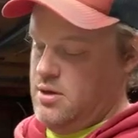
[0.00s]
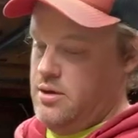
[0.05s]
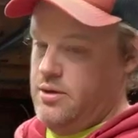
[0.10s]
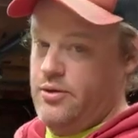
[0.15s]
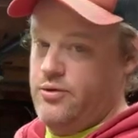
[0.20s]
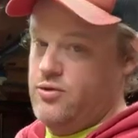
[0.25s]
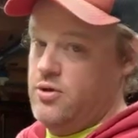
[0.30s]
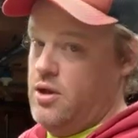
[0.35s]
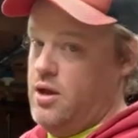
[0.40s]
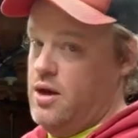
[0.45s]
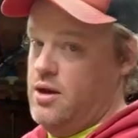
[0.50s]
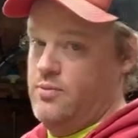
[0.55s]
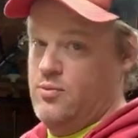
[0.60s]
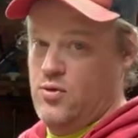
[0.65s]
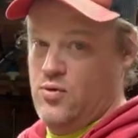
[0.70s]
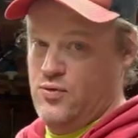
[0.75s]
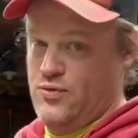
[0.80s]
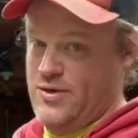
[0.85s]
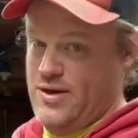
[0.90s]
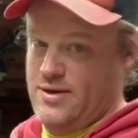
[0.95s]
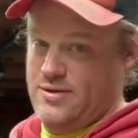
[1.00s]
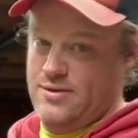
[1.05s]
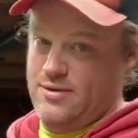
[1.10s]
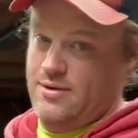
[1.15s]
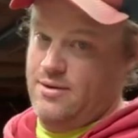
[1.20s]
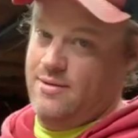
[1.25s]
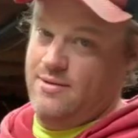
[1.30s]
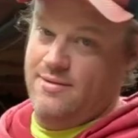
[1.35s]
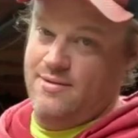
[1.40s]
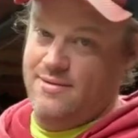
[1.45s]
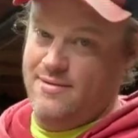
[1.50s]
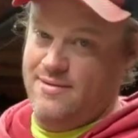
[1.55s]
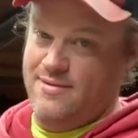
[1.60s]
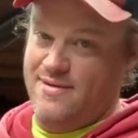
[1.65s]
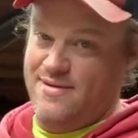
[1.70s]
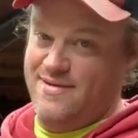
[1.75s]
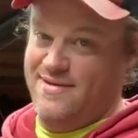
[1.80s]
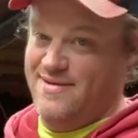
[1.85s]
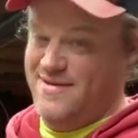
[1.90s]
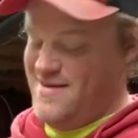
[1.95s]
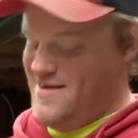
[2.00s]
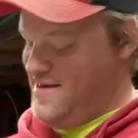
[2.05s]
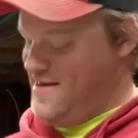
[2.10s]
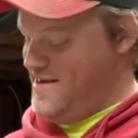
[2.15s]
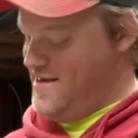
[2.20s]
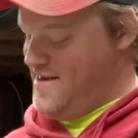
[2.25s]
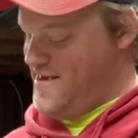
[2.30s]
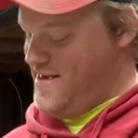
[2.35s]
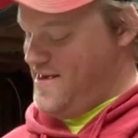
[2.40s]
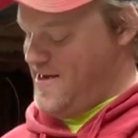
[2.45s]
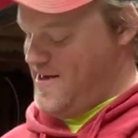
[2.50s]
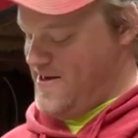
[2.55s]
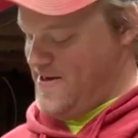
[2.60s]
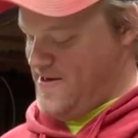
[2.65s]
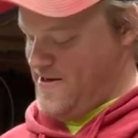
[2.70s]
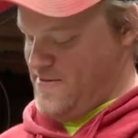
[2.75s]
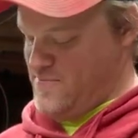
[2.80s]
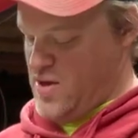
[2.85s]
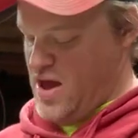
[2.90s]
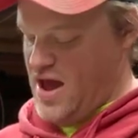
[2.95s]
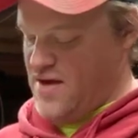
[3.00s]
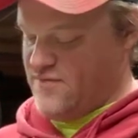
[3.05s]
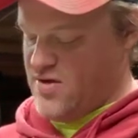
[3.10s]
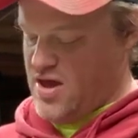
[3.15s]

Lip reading: There's a lot of molds out there. I've